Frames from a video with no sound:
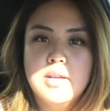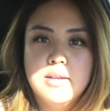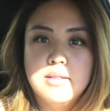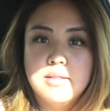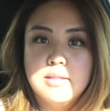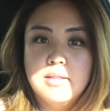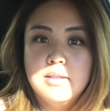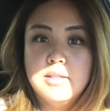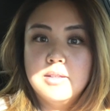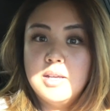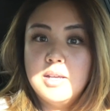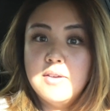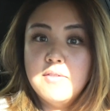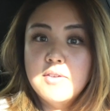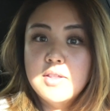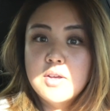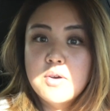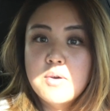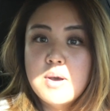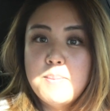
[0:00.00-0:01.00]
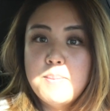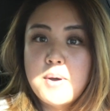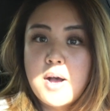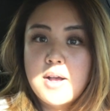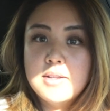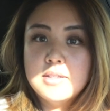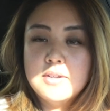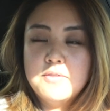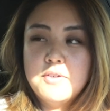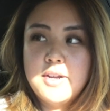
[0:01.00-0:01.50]
like, even though I'm
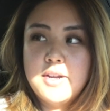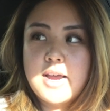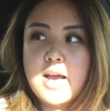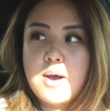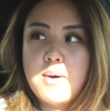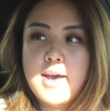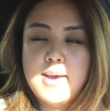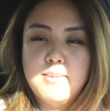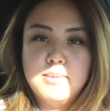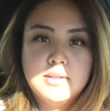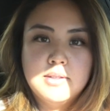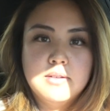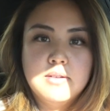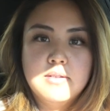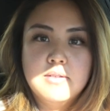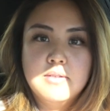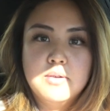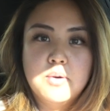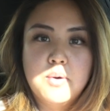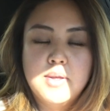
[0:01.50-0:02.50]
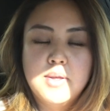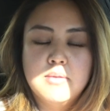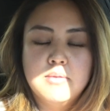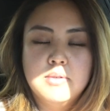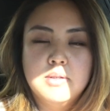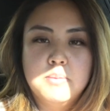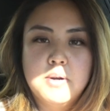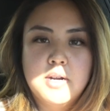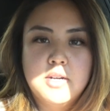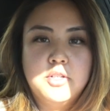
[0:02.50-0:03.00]
positive right now, I'm still going
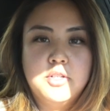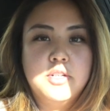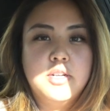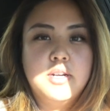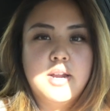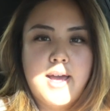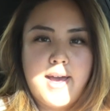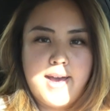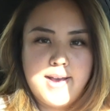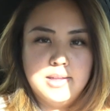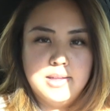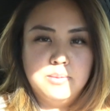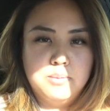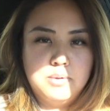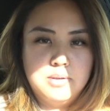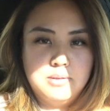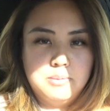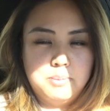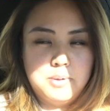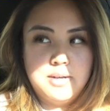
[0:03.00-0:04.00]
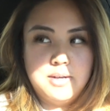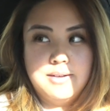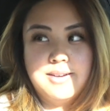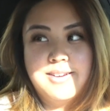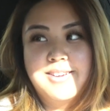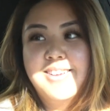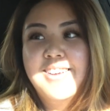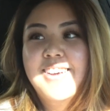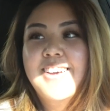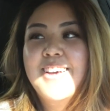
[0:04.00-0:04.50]
through depression as we speak.
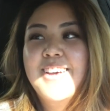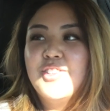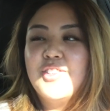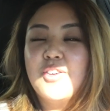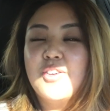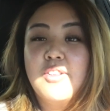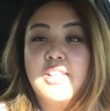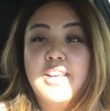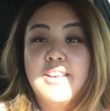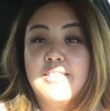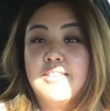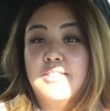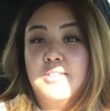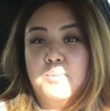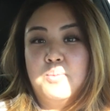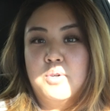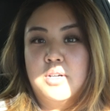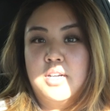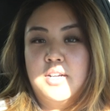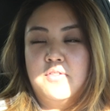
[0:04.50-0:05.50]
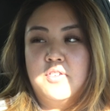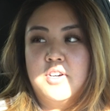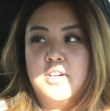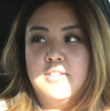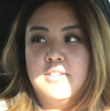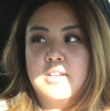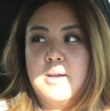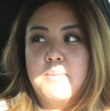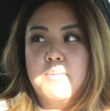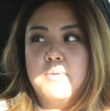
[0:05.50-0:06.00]
So like this morning, for
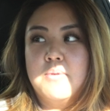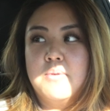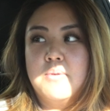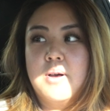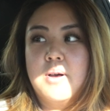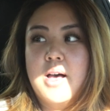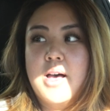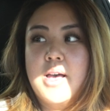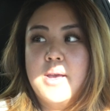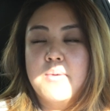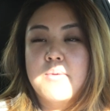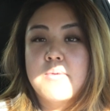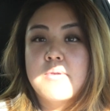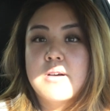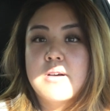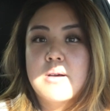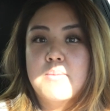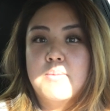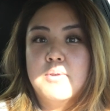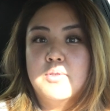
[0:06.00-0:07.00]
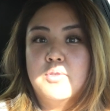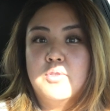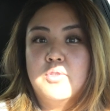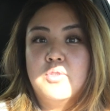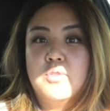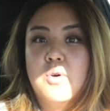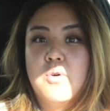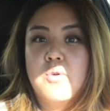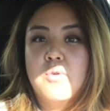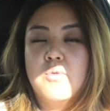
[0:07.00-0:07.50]
example, I woke up
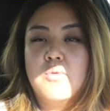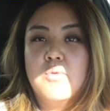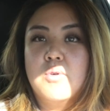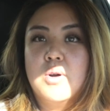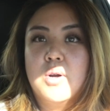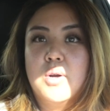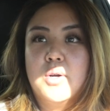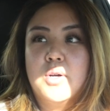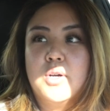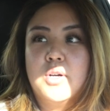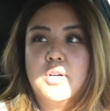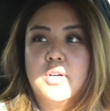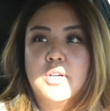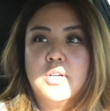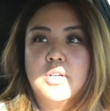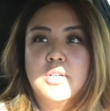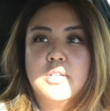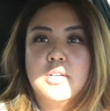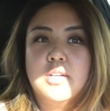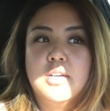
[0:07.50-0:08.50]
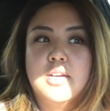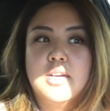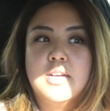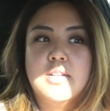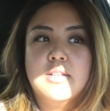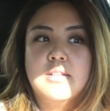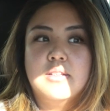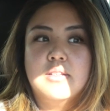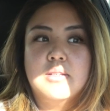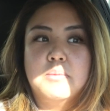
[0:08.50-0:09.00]
so hurt
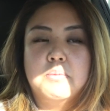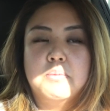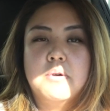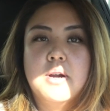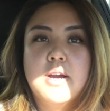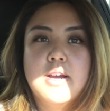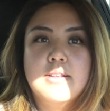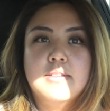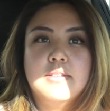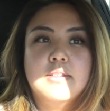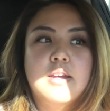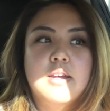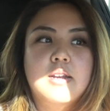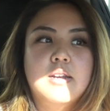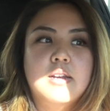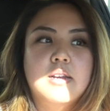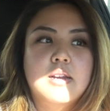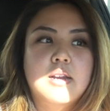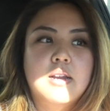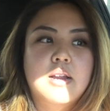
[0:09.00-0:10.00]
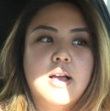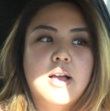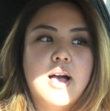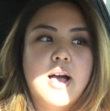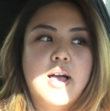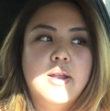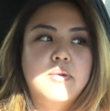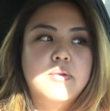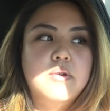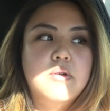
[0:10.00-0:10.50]
and depressed, and
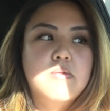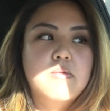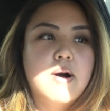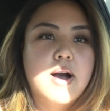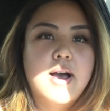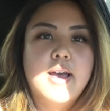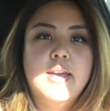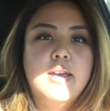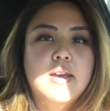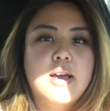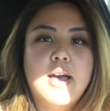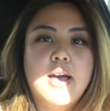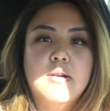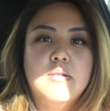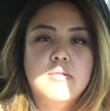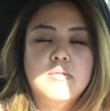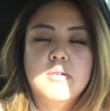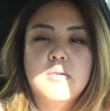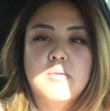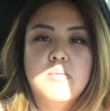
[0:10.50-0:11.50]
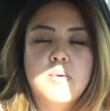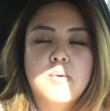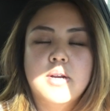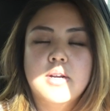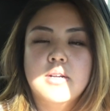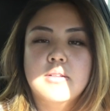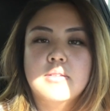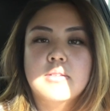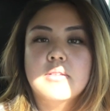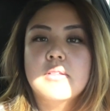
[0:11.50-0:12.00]
I don't know why. I don't know
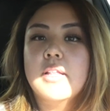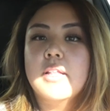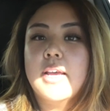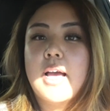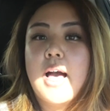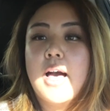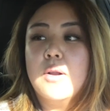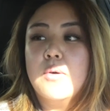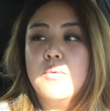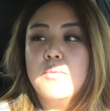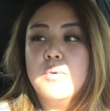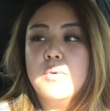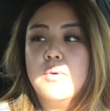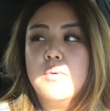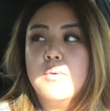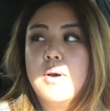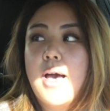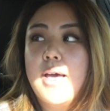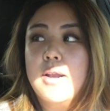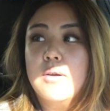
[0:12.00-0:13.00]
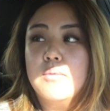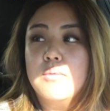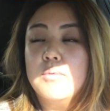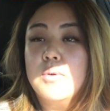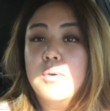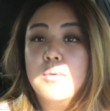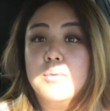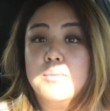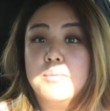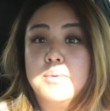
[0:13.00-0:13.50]
where it's, like, I don't
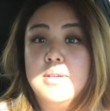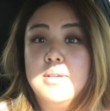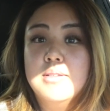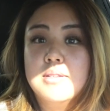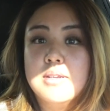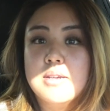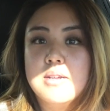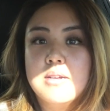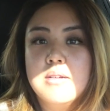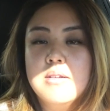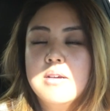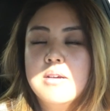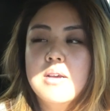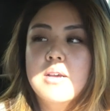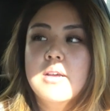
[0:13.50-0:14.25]
know the reason,